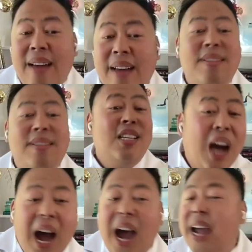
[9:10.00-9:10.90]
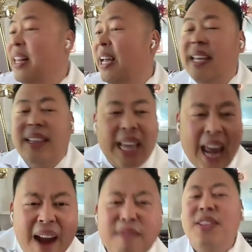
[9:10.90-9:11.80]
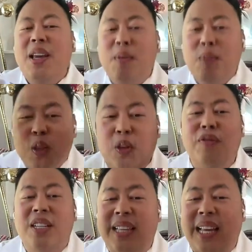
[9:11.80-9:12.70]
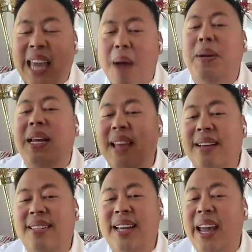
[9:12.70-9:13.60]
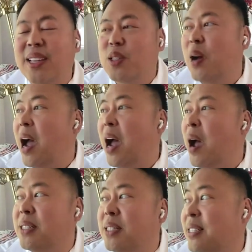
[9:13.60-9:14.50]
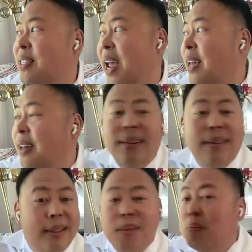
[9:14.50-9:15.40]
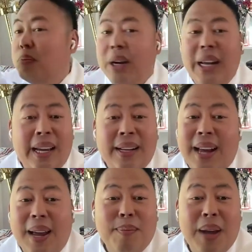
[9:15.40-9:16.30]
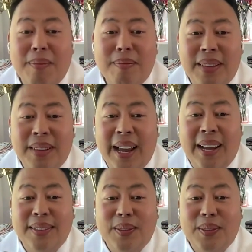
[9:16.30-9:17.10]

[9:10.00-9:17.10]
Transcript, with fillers: and the CGI, like like everything was sort of just like happening that day. And so I was just like, bring it. I'm I'm like